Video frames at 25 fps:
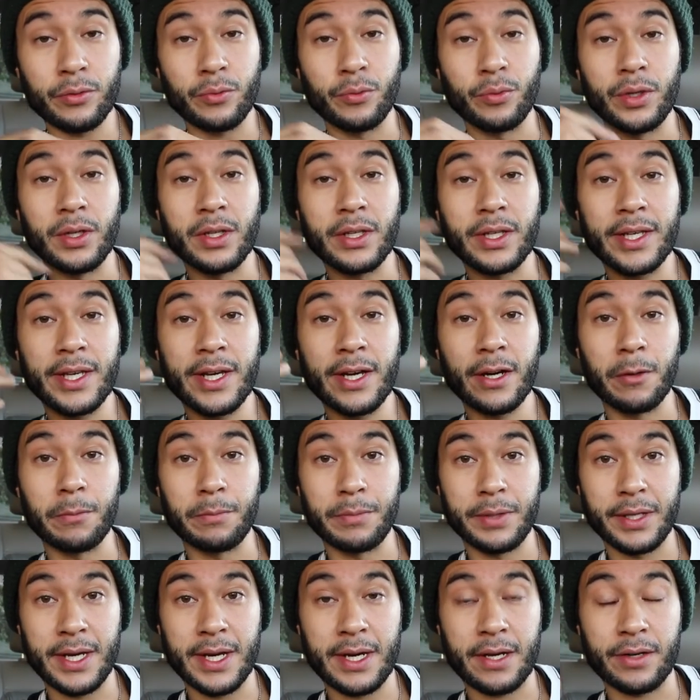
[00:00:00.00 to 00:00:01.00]
really helped
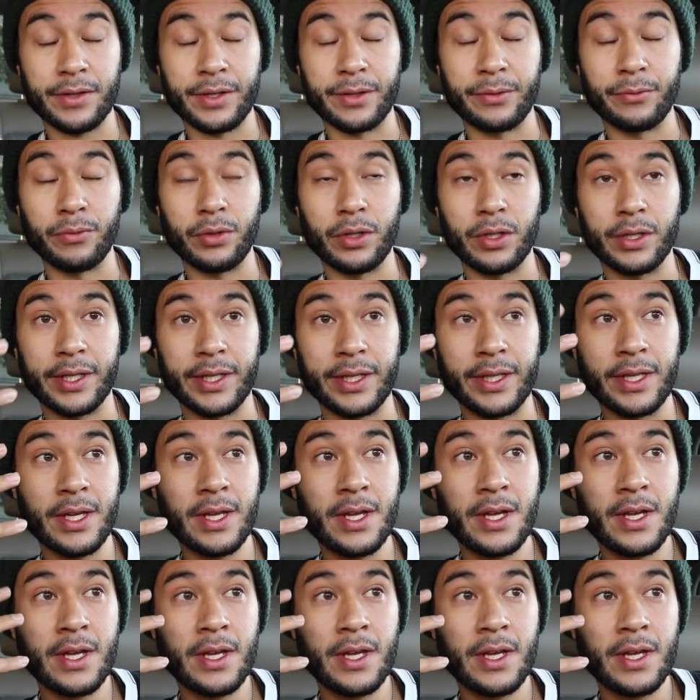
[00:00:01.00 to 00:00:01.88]
me out and really